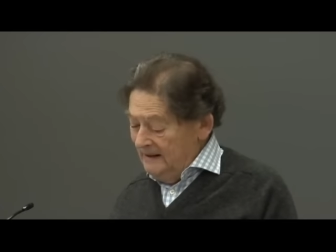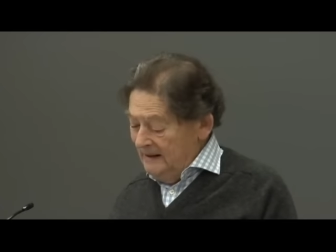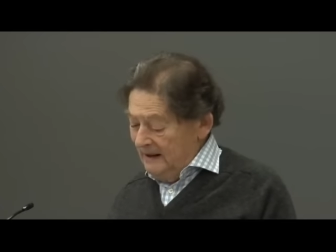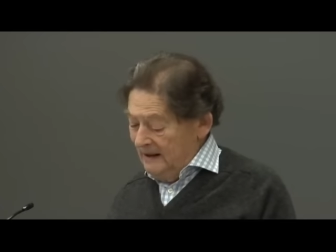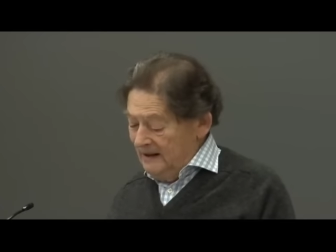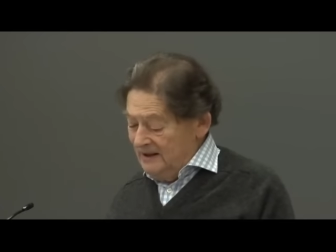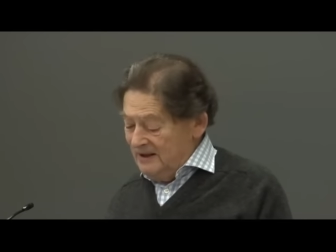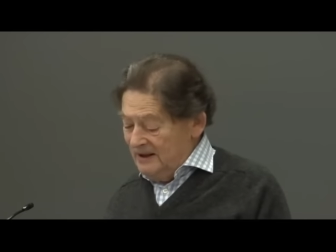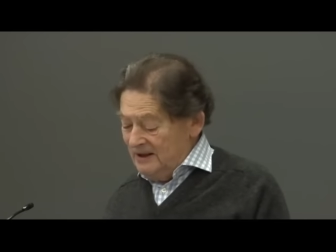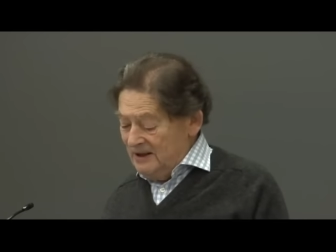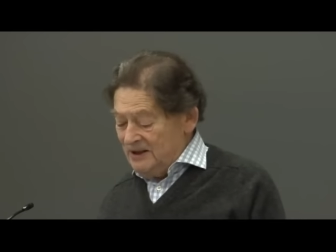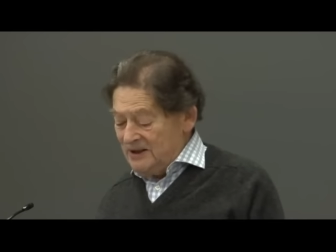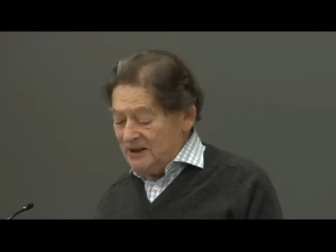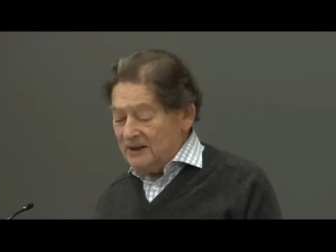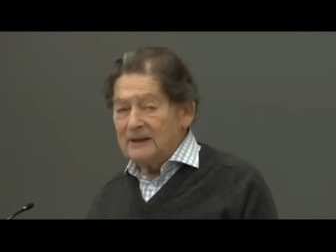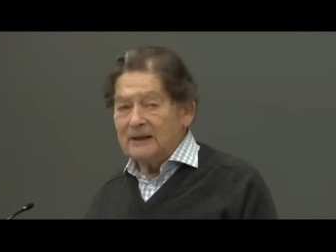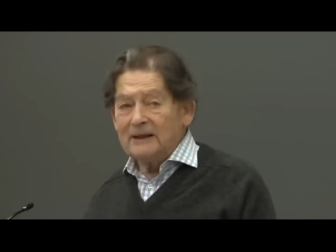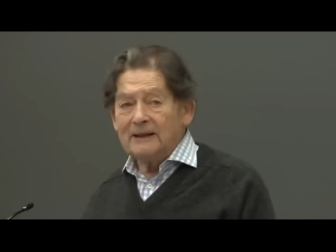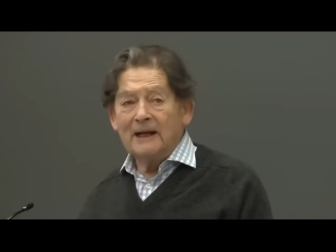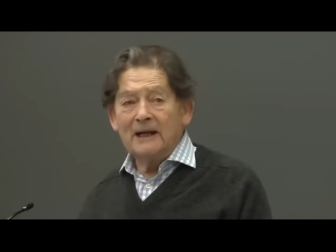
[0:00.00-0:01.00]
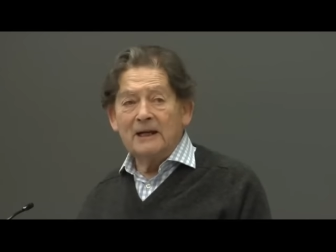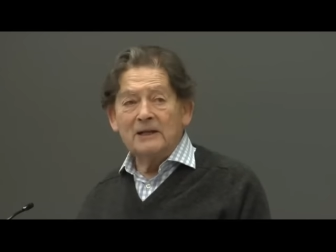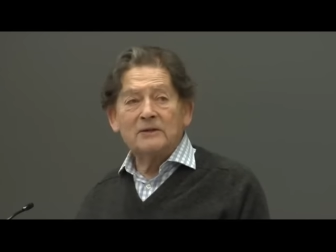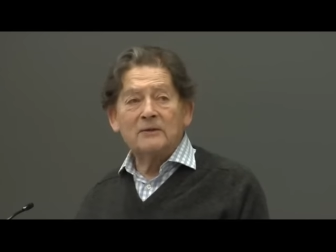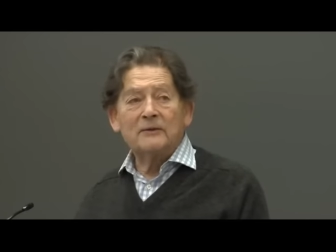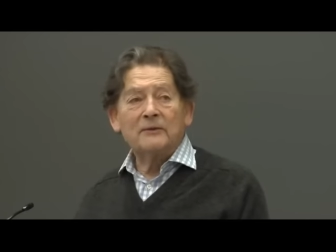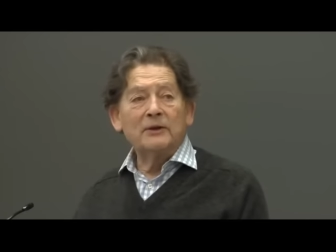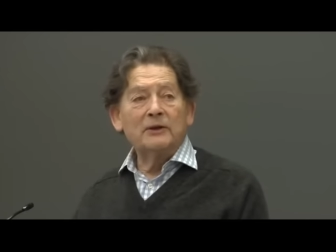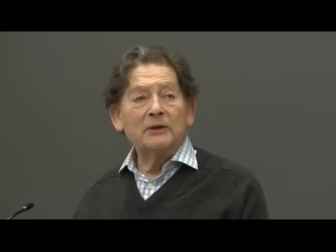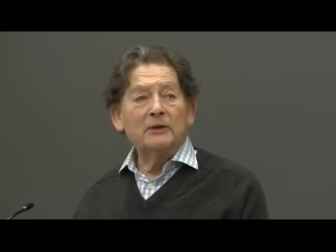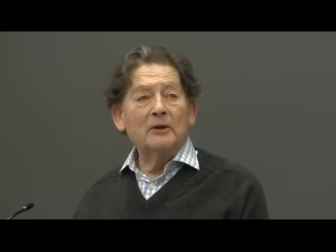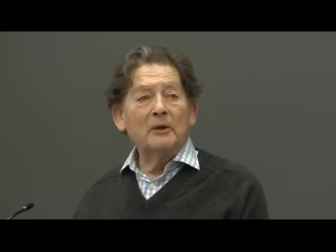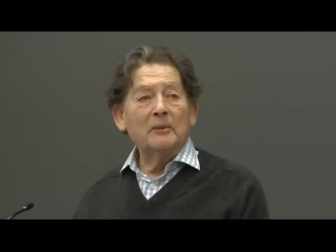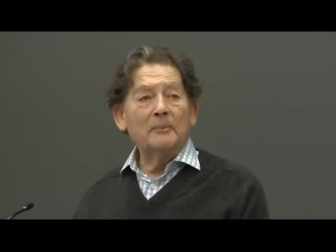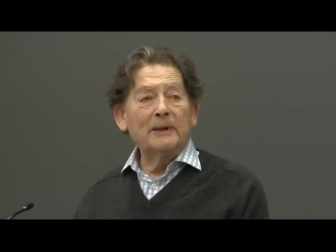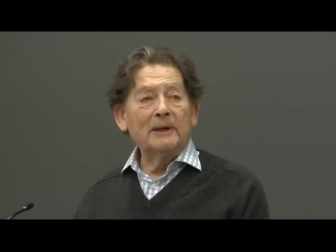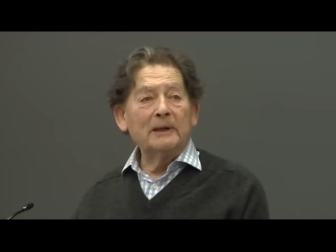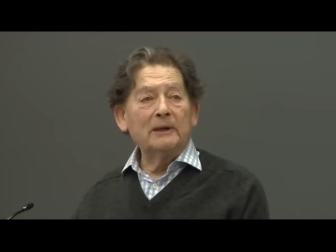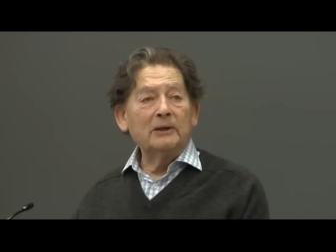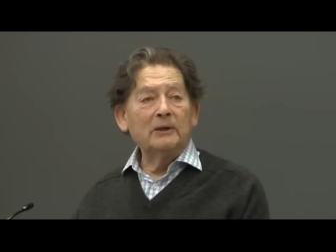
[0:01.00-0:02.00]
exists in the case of the
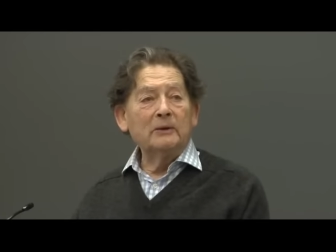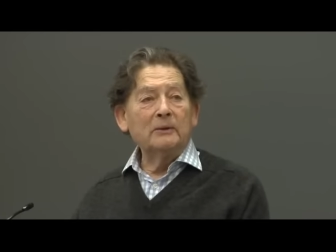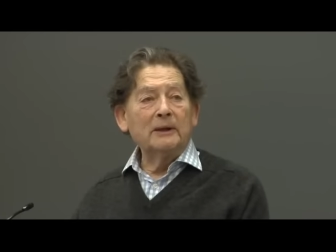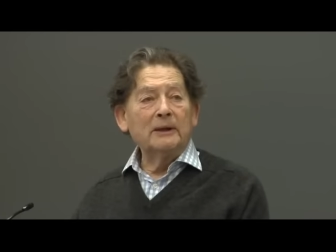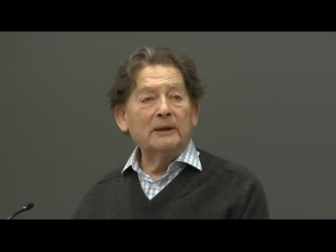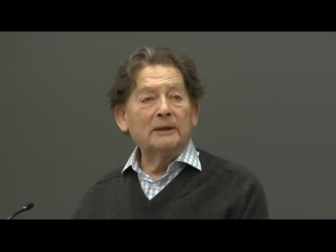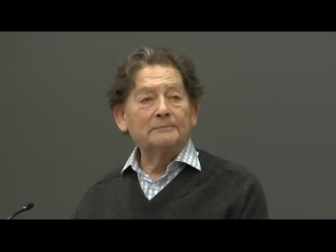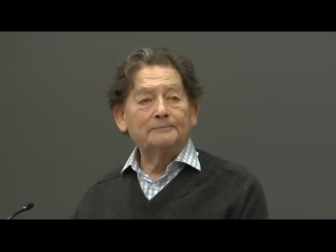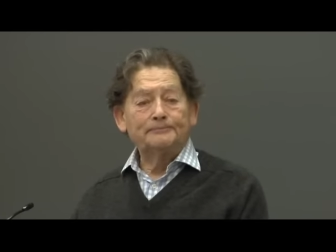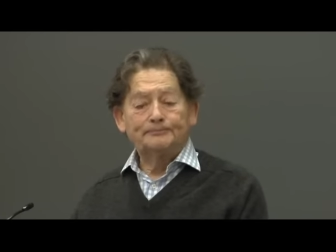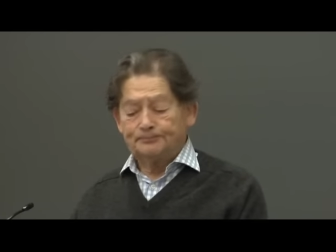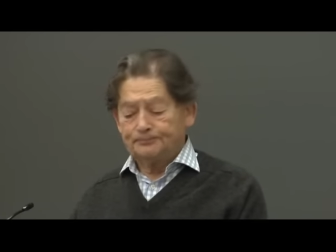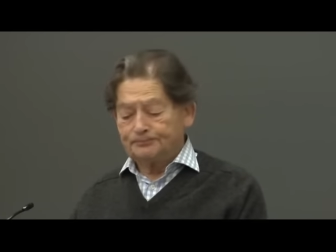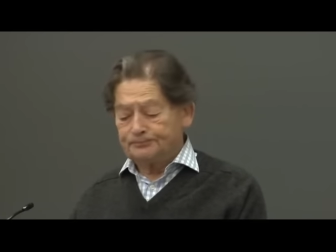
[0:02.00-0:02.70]
European Union.